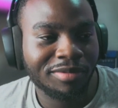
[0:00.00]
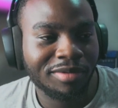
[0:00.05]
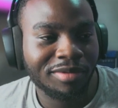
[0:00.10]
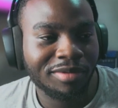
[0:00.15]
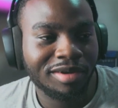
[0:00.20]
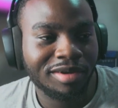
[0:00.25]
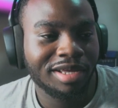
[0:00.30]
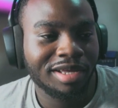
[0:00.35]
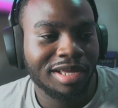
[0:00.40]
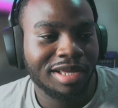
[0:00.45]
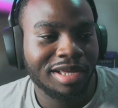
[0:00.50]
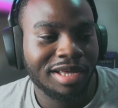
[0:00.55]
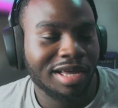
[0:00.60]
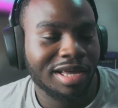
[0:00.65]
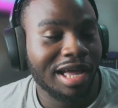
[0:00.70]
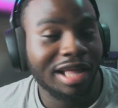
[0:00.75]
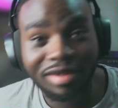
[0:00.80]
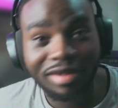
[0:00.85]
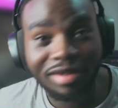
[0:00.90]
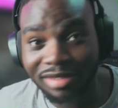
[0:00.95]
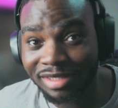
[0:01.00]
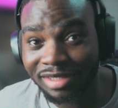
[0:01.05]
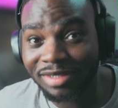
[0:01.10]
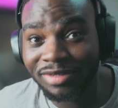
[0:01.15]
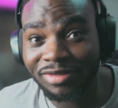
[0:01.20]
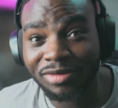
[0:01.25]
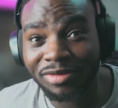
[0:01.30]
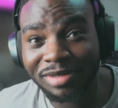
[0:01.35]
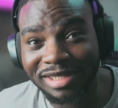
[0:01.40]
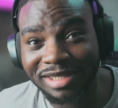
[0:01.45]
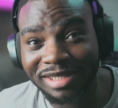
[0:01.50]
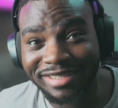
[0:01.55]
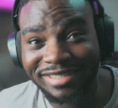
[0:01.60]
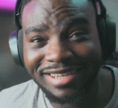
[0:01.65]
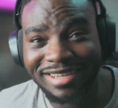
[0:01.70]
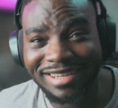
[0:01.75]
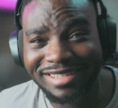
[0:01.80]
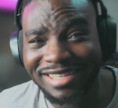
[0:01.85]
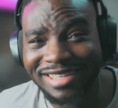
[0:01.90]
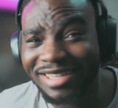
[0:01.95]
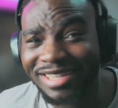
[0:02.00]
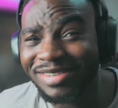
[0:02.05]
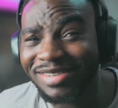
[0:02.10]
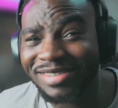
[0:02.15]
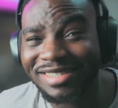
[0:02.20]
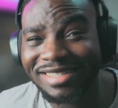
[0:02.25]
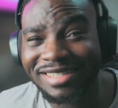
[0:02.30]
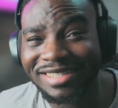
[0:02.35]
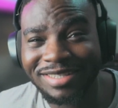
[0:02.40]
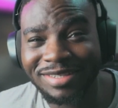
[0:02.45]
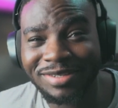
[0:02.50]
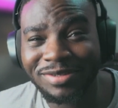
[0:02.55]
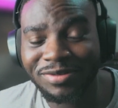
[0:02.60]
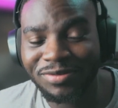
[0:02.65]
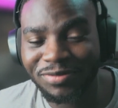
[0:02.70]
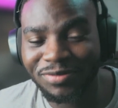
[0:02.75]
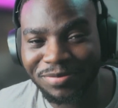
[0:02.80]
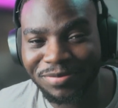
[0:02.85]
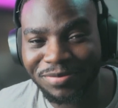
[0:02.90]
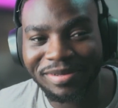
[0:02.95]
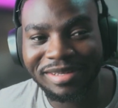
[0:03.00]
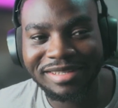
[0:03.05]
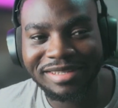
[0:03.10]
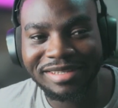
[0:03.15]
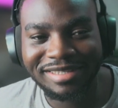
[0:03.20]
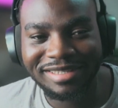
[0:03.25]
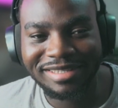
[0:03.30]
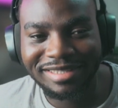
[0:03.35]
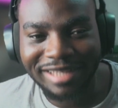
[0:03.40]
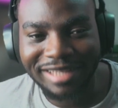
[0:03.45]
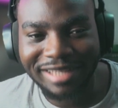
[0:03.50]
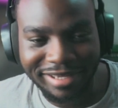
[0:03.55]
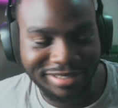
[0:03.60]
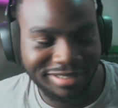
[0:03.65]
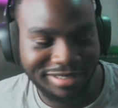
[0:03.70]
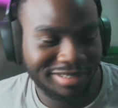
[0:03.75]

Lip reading: But I lost in the group stage, guys. I lost in the group stage.